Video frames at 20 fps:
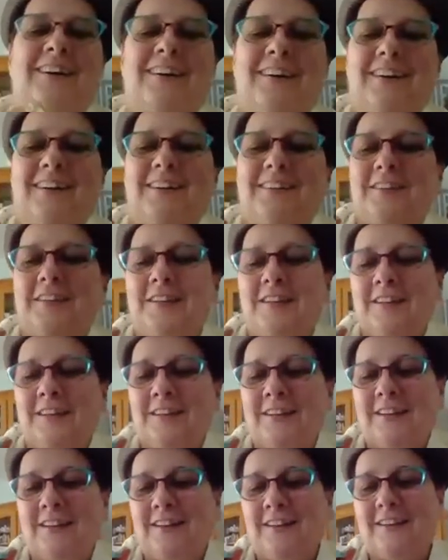I'm gonna
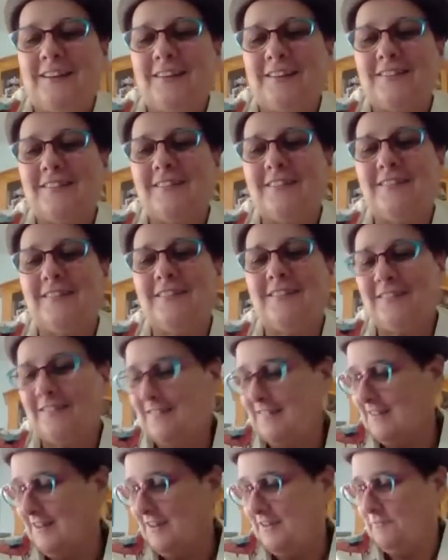try that. I'm gonna look
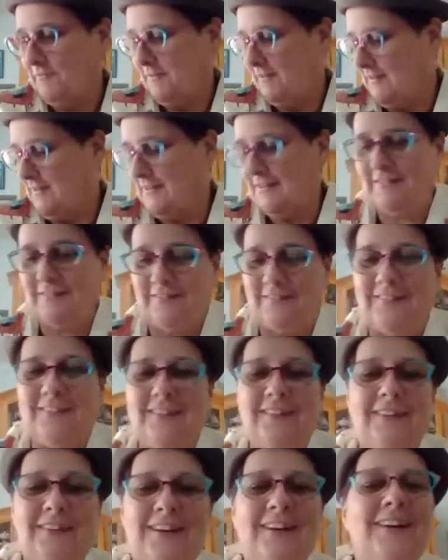for um, something. I'm gonna take
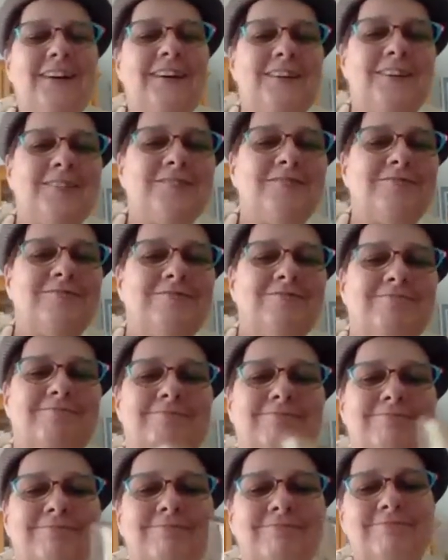it home and put Dixie
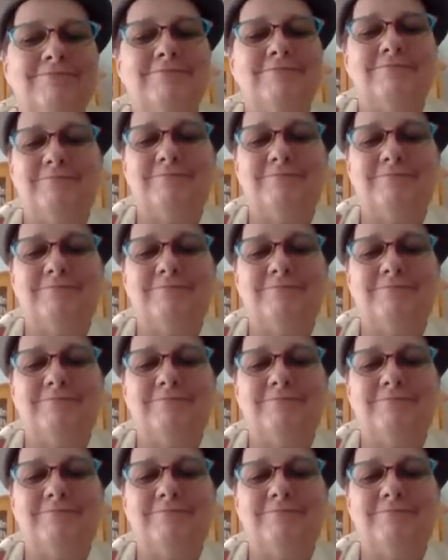cups in it.